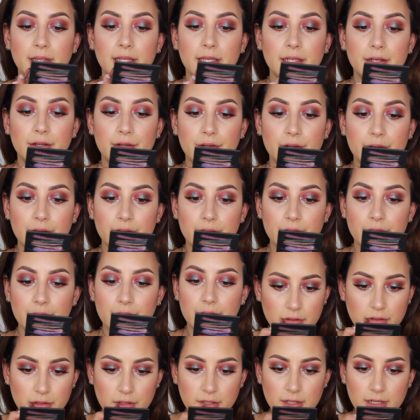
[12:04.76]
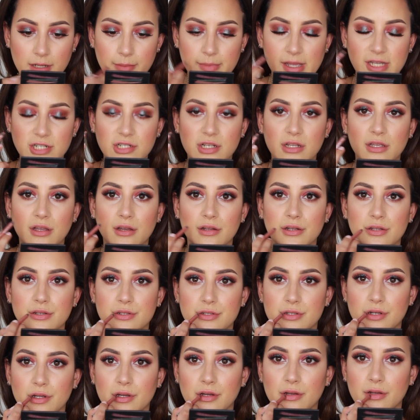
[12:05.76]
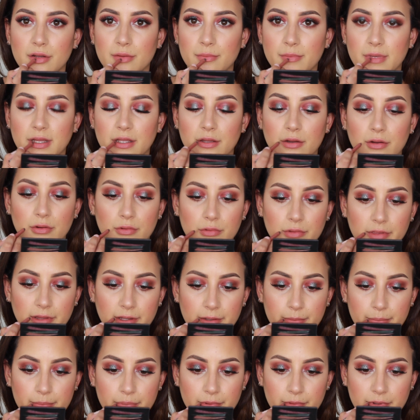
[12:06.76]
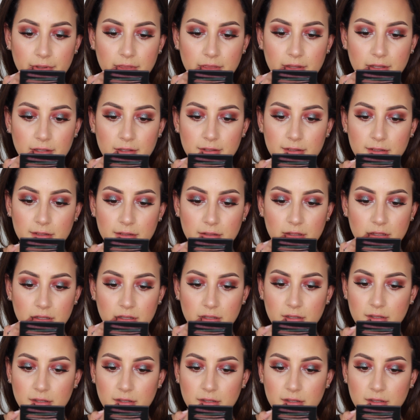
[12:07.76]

liner. And I'm actually going to draw my whole lip with this.